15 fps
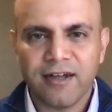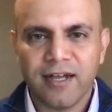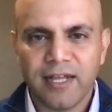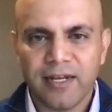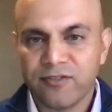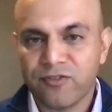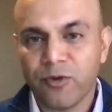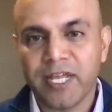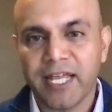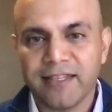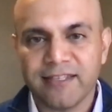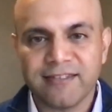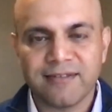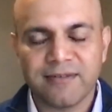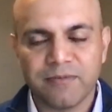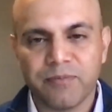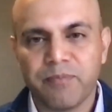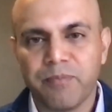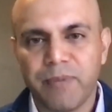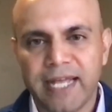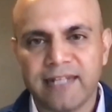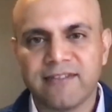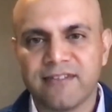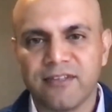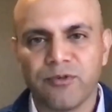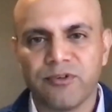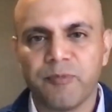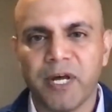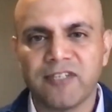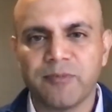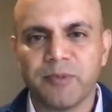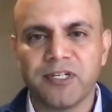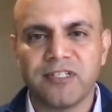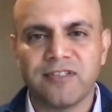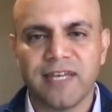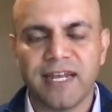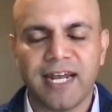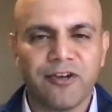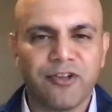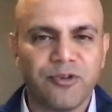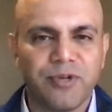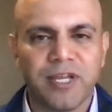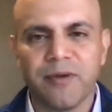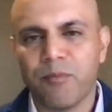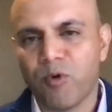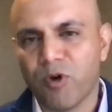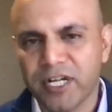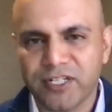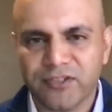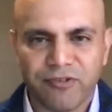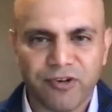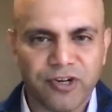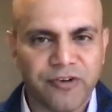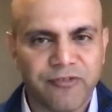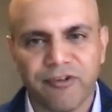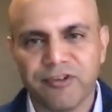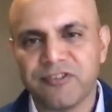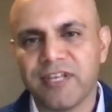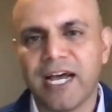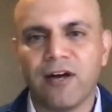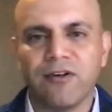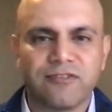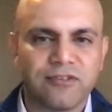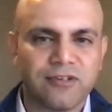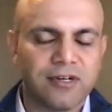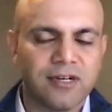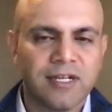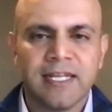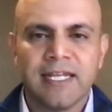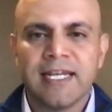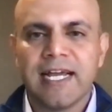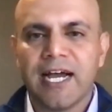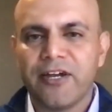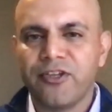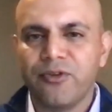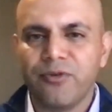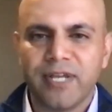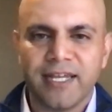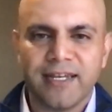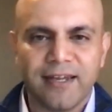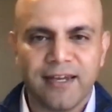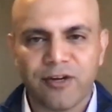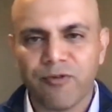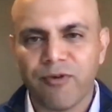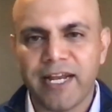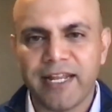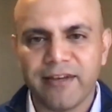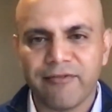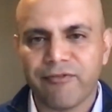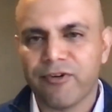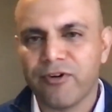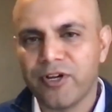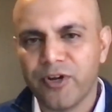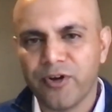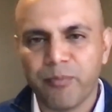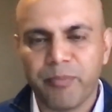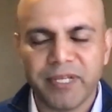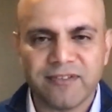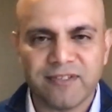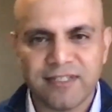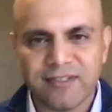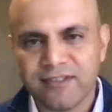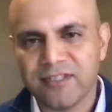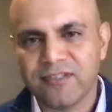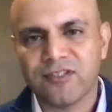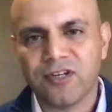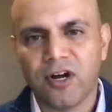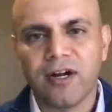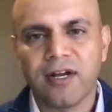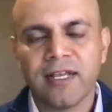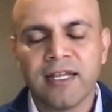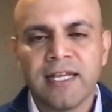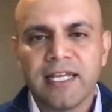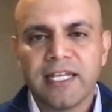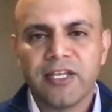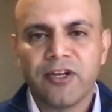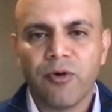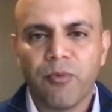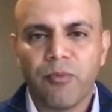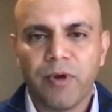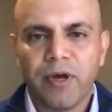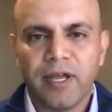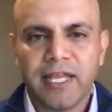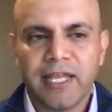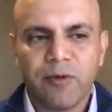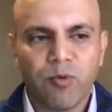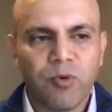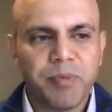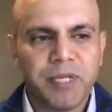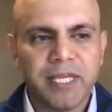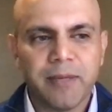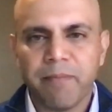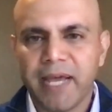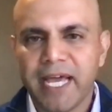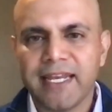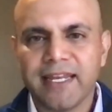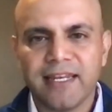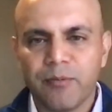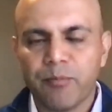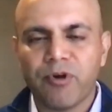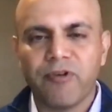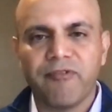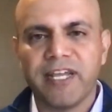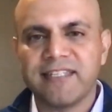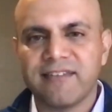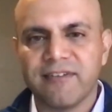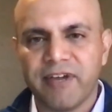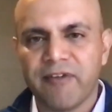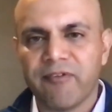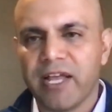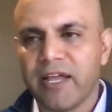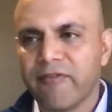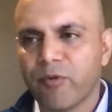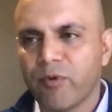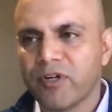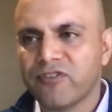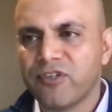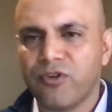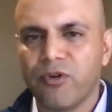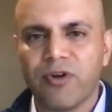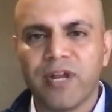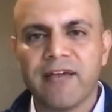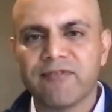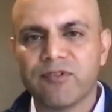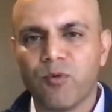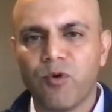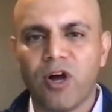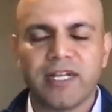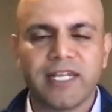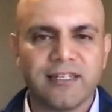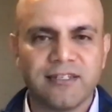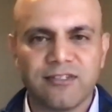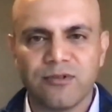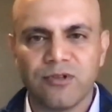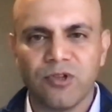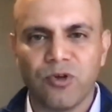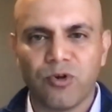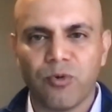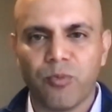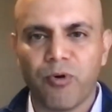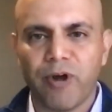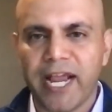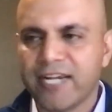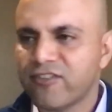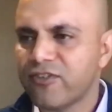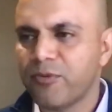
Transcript: And so again, this adds to the responsibility set. How do you get a mortgage for your first house, or how do you get a credit for your business to start? It will be embedded and pervasive everywhere. So you don't have to walk into a local branch.